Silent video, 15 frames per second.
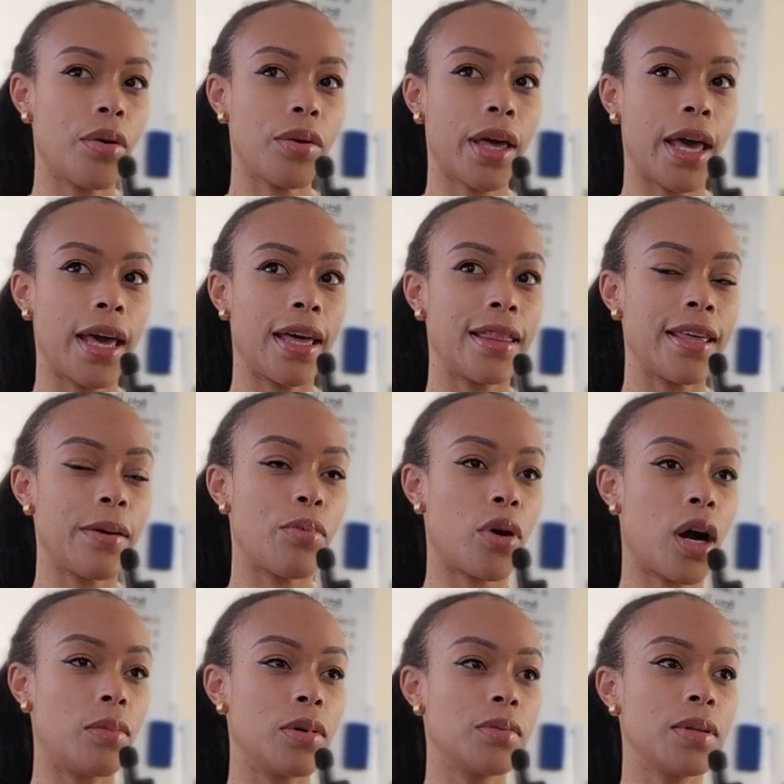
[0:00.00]
okay, they
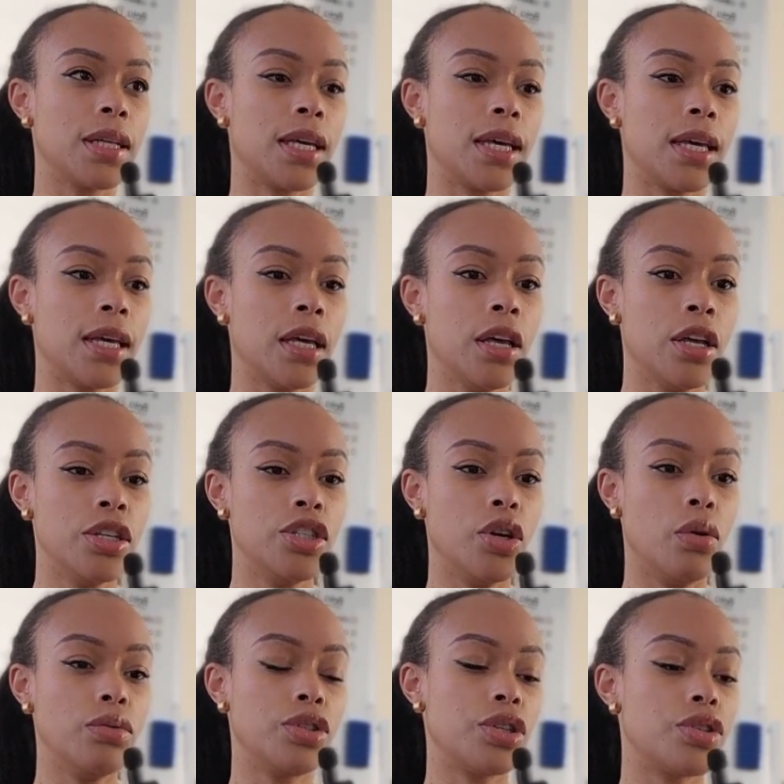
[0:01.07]
probably
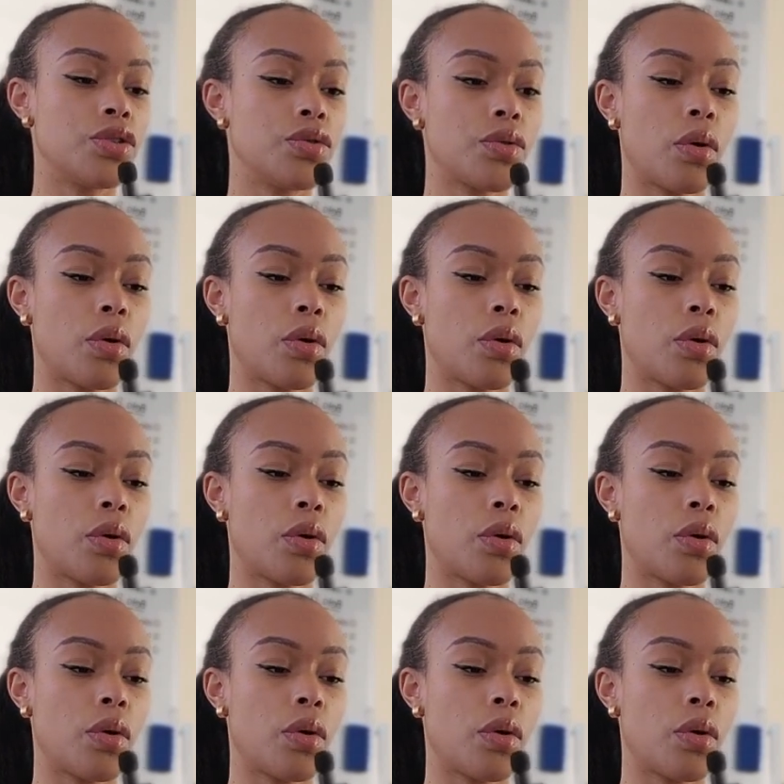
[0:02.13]
don't just